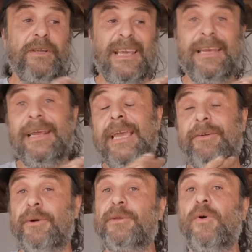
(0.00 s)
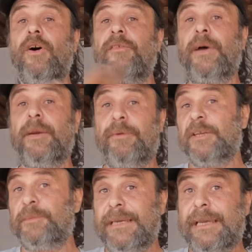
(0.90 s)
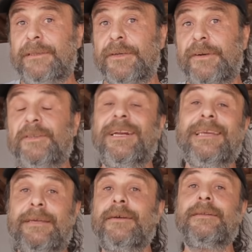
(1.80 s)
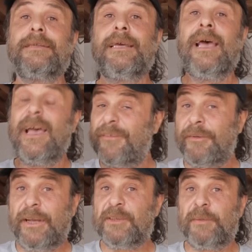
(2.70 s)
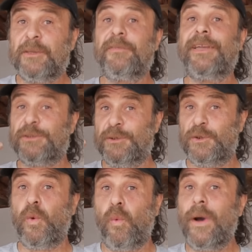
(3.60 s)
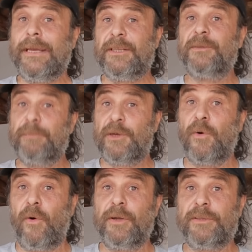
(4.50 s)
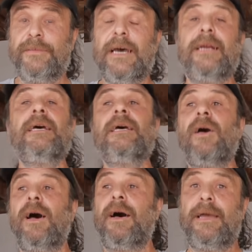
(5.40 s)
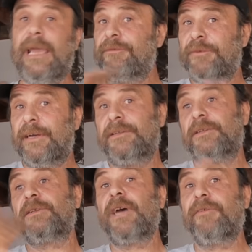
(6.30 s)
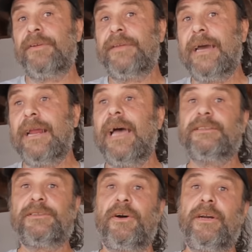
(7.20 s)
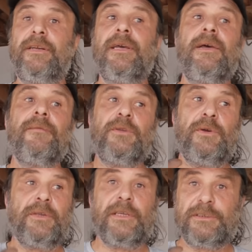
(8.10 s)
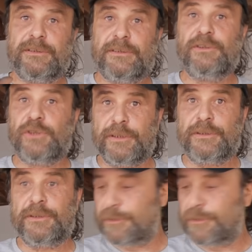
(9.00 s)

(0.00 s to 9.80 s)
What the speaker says: was inaccurate. It was off by approximately 8 degrees, and I killed a very expensive engine twice because of that. After I had discovered that, I started using just a